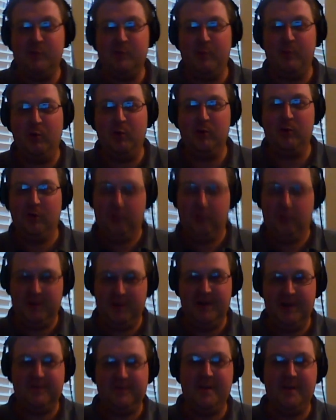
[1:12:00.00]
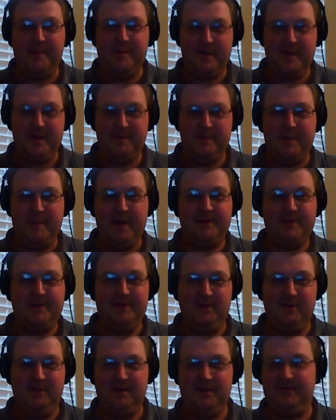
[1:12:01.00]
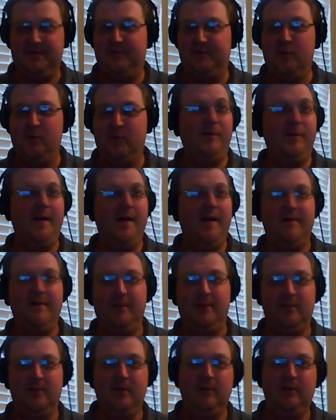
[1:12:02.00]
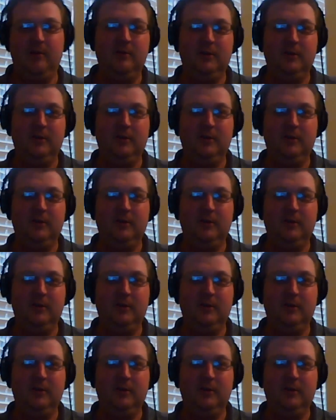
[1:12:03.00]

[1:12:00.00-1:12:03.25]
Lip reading: Bowl glory that have come out of the box and lost 4 or 5 in a row.